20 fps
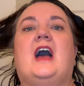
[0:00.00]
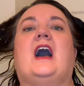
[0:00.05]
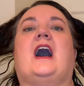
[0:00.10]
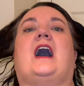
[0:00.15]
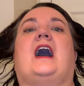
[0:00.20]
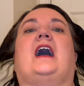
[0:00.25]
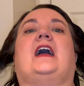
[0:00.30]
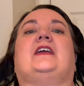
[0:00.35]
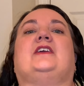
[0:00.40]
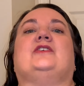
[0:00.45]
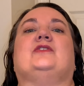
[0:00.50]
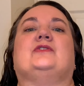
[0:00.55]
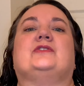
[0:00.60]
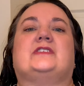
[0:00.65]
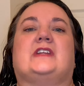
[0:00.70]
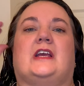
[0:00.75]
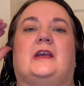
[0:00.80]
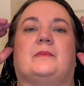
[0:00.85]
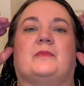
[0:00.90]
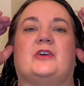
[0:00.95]
I used
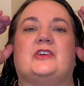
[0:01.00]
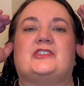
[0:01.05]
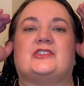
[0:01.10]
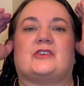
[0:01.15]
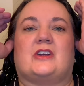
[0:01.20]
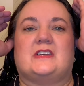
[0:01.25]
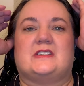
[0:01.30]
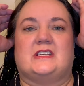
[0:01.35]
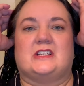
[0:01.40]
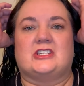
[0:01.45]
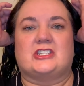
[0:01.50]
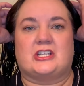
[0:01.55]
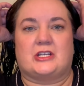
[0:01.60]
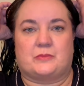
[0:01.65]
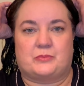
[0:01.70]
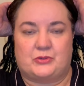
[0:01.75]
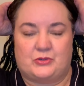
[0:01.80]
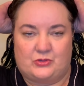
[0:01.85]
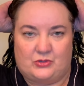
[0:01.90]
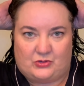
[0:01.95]
a moisturizing
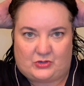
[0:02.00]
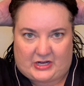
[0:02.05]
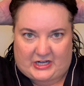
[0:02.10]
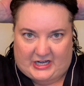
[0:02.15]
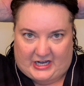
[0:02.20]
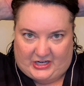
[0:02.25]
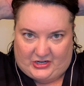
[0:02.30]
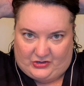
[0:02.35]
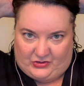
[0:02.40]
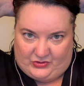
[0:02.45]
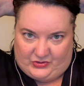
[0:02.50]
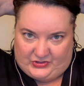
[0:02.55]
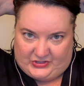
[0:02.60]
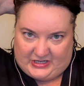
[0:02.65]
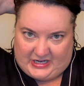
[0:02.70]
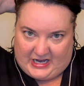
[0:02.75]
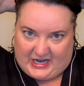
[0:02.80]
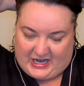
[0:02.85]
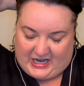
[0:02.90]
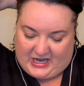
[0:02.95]
shampoo, and I
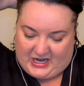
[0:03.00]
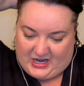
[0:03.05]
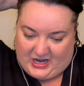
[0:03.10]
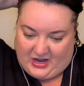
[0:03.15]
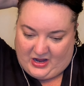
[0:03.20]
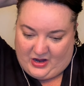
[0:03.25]
used a